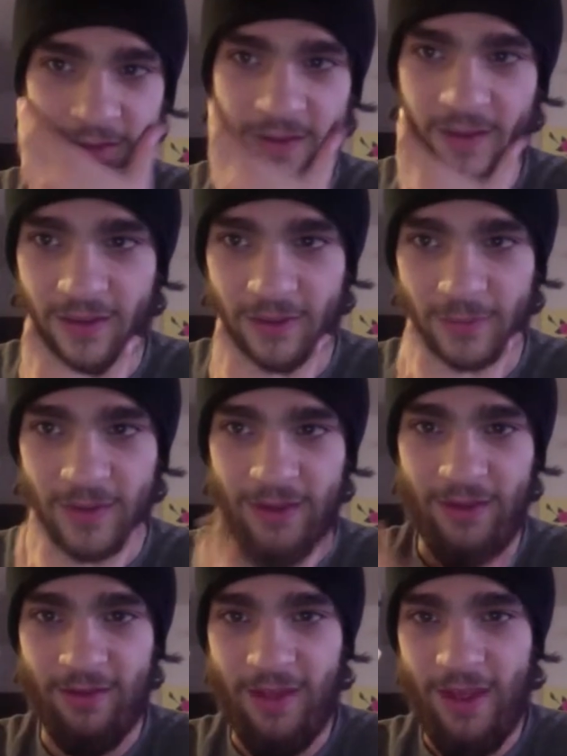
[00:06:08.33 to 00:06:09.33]
because I mean,
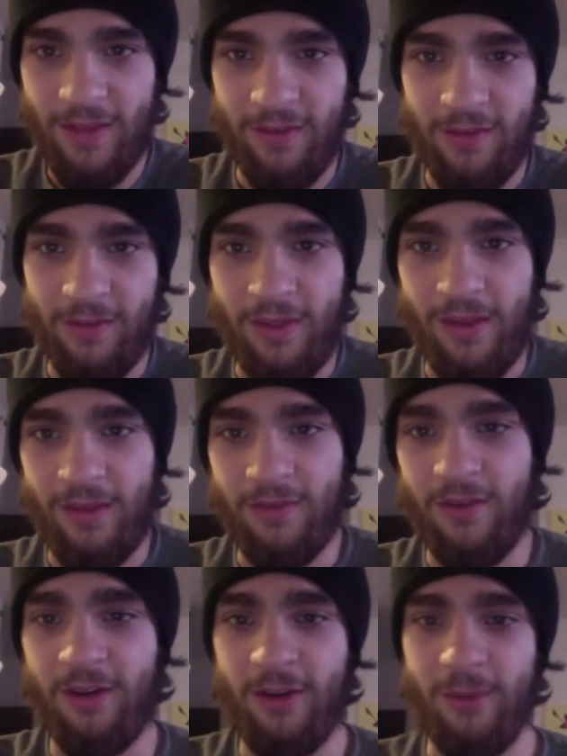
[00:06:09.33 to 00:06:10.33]
these Ghastlies and things
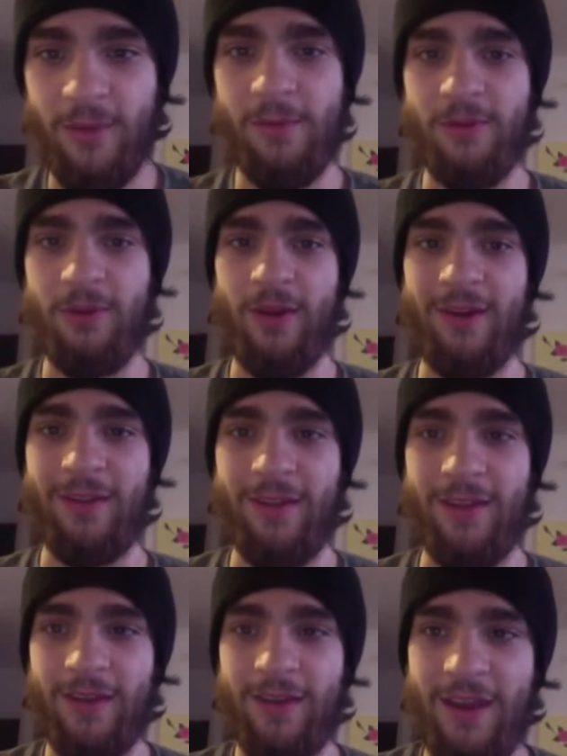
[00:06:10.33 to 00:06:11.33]
aren't going to be able to do
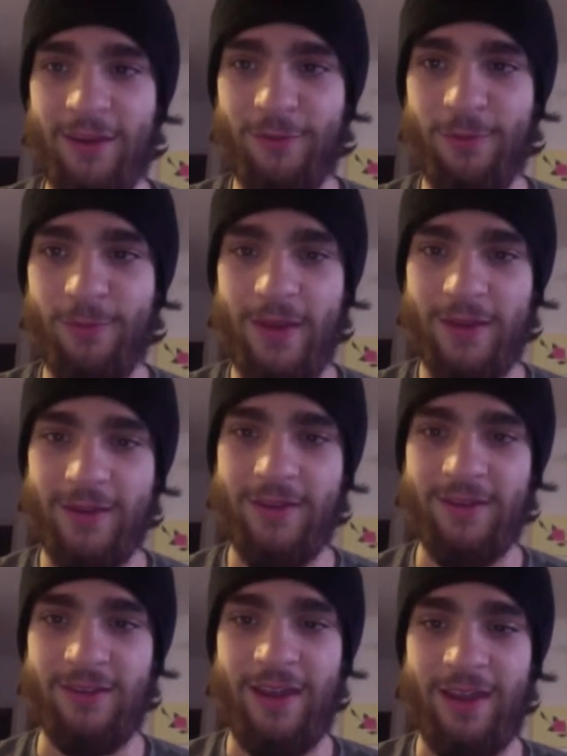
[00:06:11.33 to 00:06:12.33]
anything, and if Peck
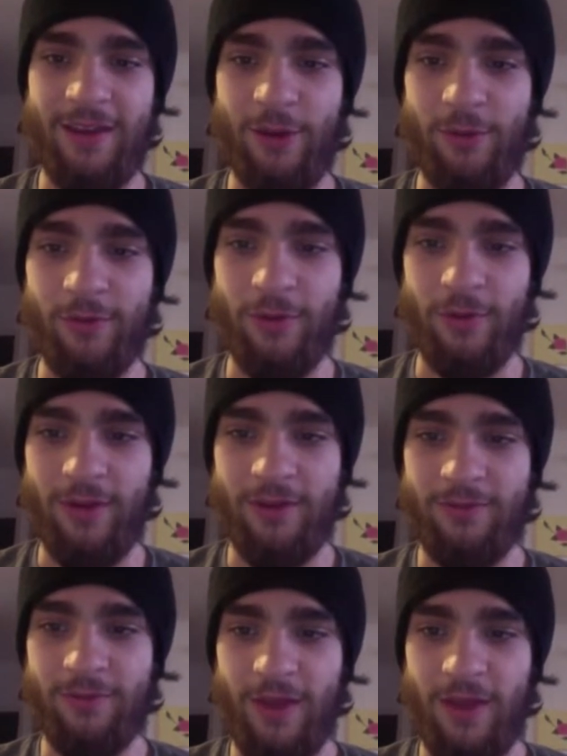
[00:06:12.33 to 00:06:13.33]
could take it out with a crit,
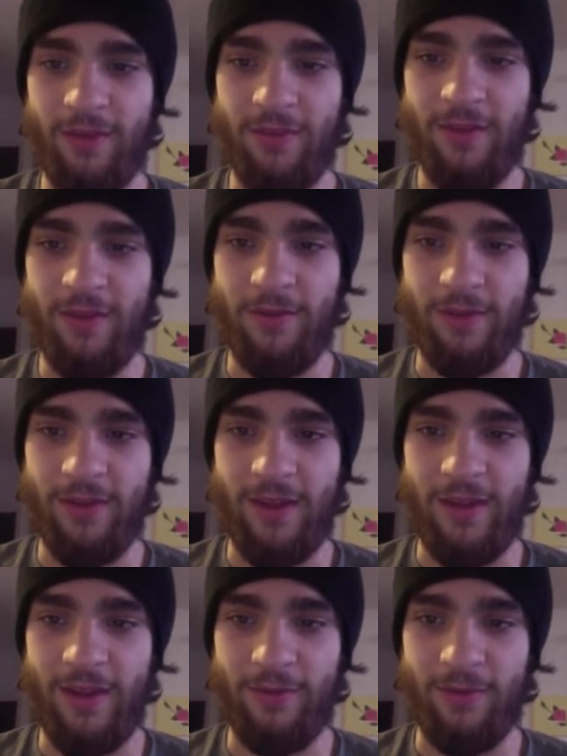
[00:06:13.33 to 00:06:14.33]
Fly's definitely
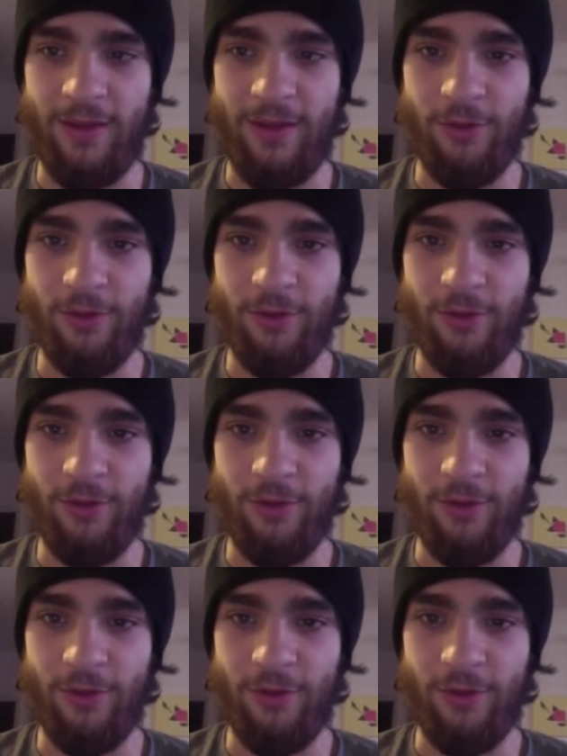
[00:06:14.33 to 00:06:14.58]
taking everything out, no